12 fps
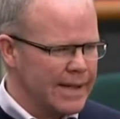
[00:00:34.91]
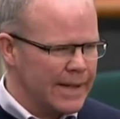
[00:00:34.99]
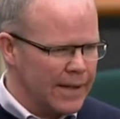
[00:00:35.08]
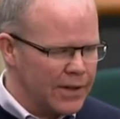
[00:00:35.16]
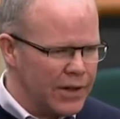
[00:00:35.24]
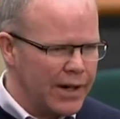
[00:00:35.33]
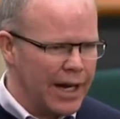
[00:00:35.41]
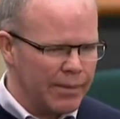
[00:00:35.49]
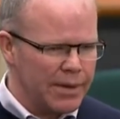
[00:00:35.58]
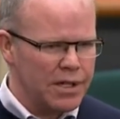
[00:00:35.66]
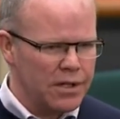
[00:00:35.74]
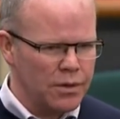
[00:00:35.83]
the other
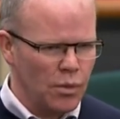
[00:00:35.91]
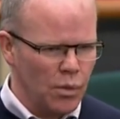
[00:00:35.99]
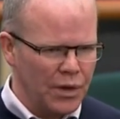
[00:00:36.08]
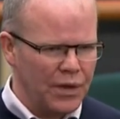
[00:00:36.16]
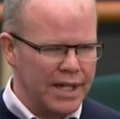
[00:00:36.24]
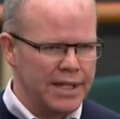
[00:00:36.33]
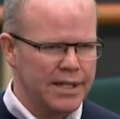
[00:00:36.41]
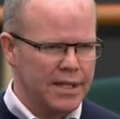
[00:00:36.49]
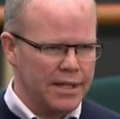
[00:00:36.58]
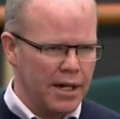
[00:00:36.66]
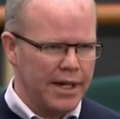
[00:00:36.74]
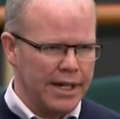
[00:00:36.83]
elements within
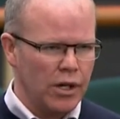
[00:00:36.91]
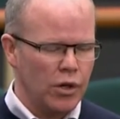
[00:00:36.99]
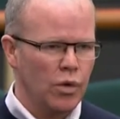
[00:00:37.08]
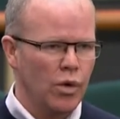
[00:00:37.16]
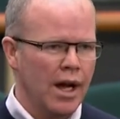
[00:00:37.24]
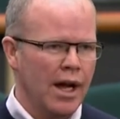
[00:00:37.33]
society who